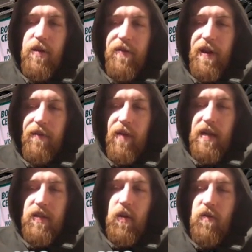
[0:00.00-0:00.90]
thing, right?
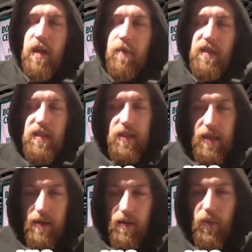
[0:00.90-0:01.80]
So obviously, I mentioned it
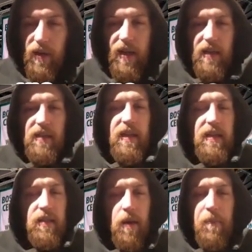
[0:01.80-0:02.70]
a little bit there.
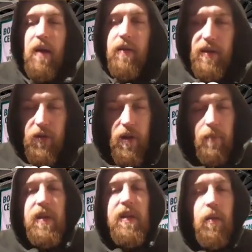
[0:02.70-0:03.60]
He's apparently doing a
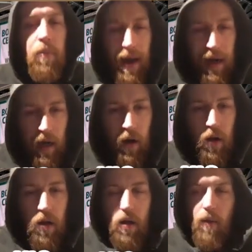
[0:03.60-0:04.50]
media blackout
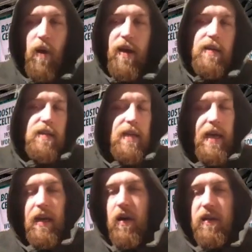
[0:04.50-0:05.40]
where he's
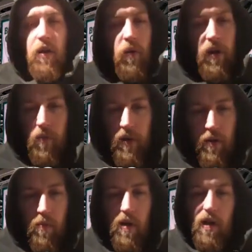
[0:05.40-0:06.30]
saying, "Look, I don't want to speak to
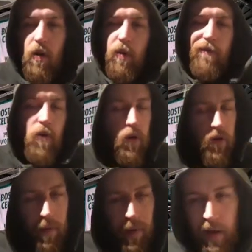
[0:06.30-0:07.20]
the media. I want to focus
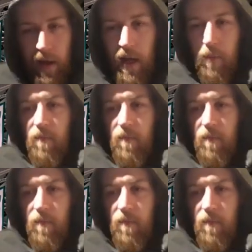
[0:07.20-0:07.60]
on my game."